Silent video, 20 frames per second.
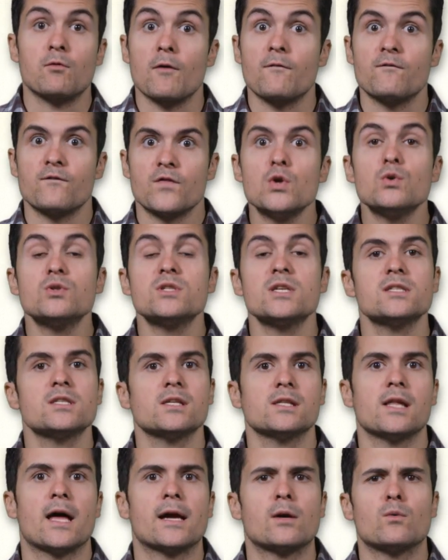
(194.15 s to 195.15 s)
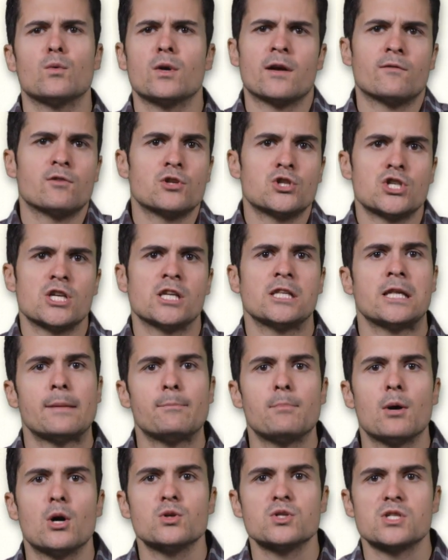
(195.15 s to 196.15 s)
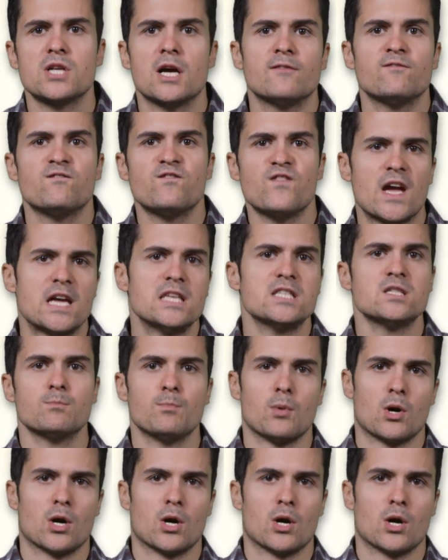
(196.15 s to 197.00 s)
refusing to like whatever Chile posts on Facebook.